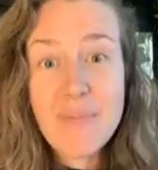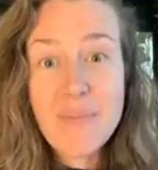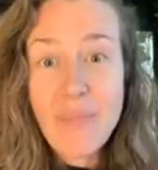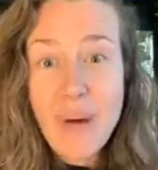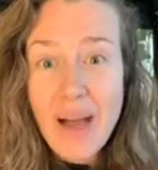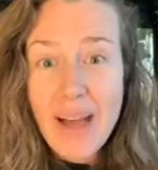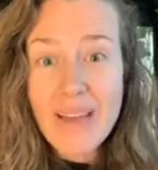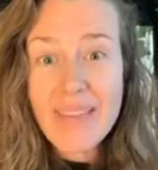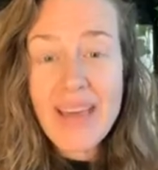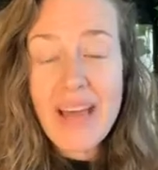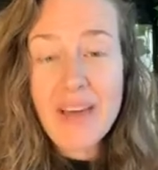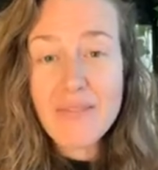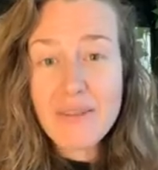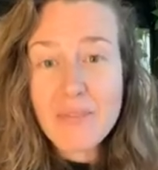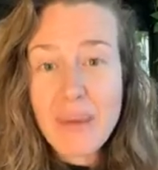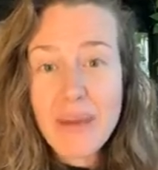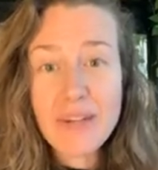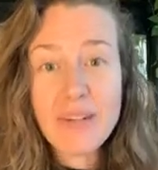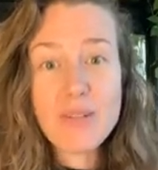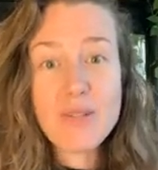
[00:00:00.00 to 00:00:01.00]
by the heavy
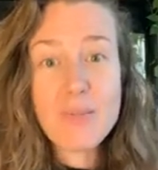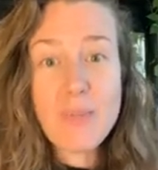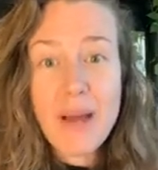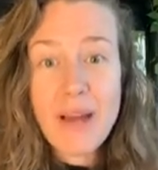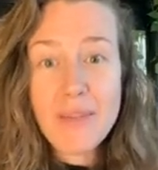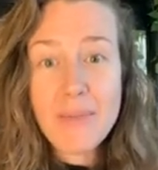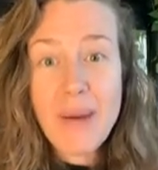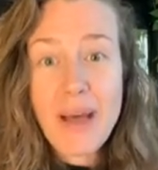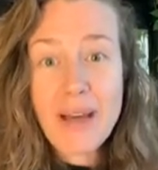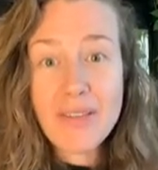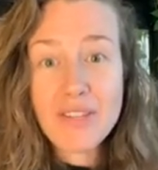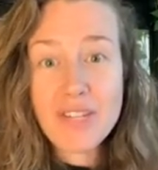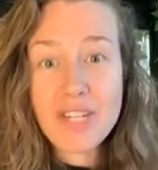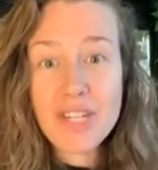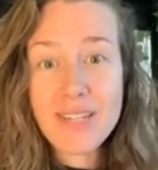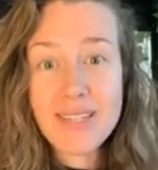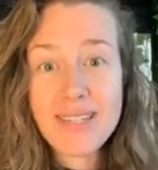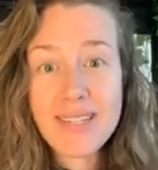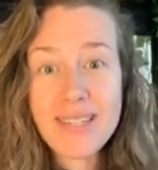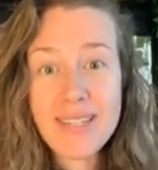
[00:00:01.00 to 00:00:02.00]
metals, by the
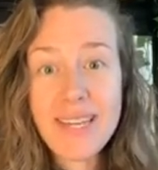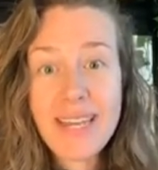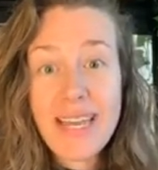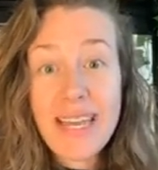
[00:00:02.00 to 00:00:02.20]
pathogens.